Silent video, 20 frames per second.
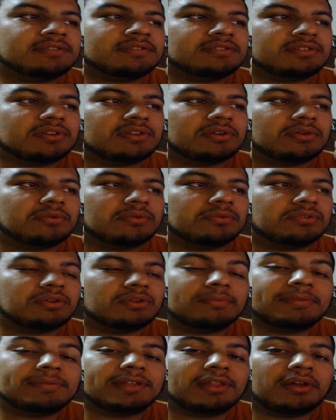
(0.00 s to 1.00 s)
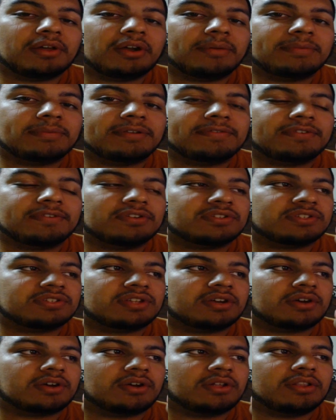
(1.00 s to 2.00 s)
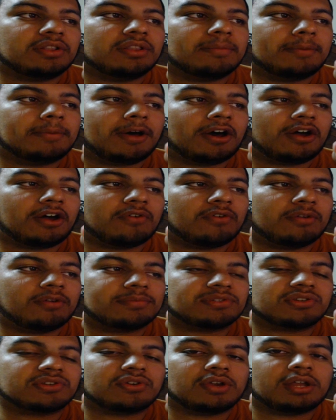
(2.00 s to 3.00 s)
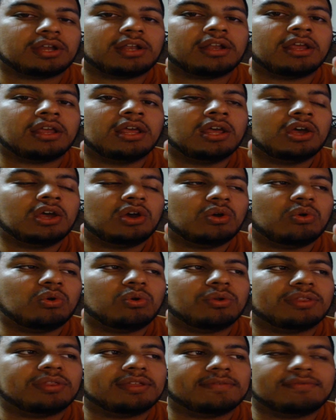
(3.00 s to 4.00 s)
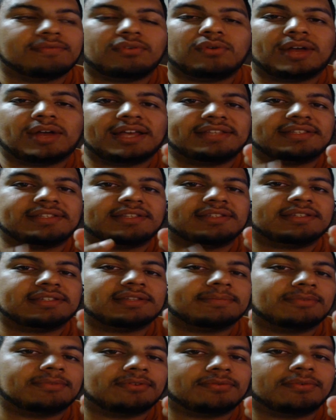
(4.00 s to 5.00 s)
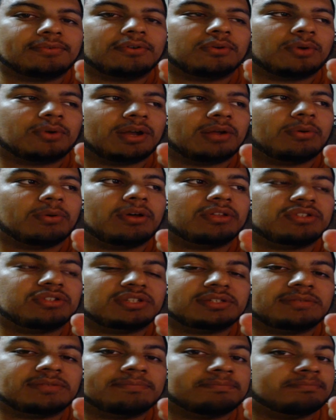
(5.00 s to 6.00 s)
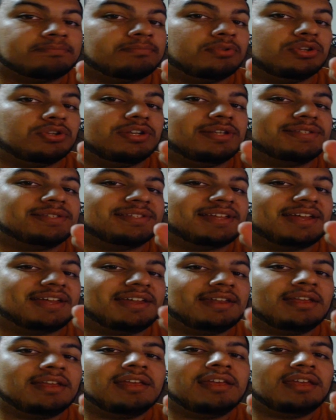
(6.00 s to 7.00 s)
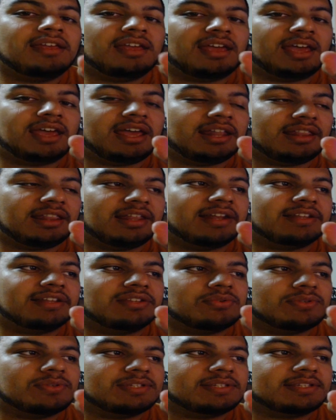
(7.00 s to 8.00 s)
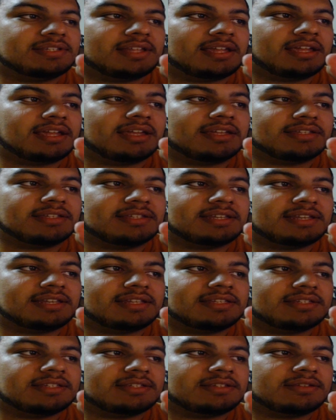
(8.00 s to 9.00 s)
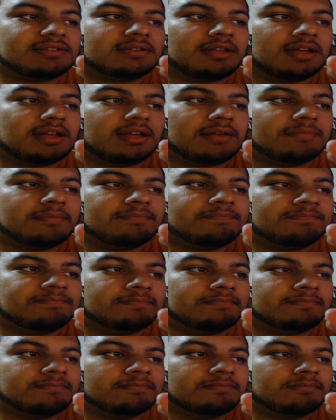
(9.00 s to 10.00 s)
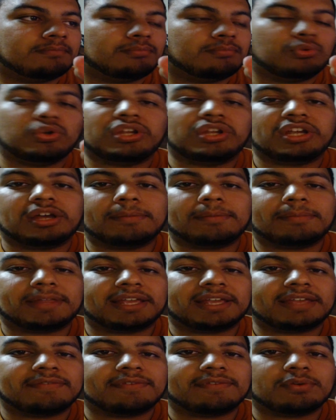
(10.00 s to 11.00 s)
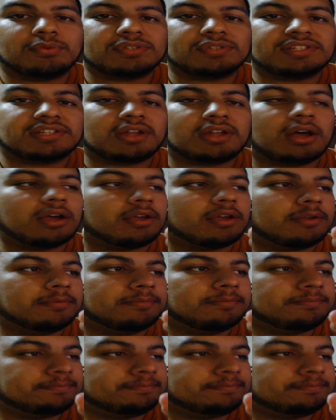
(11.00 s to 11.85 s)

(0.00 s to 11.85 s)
So don't be alarmed if you're stuck on the Baja ROM screen or the Verizon symbol for quite a while. Just put it aside and let it do its thing, because it is booting up like if it was stock.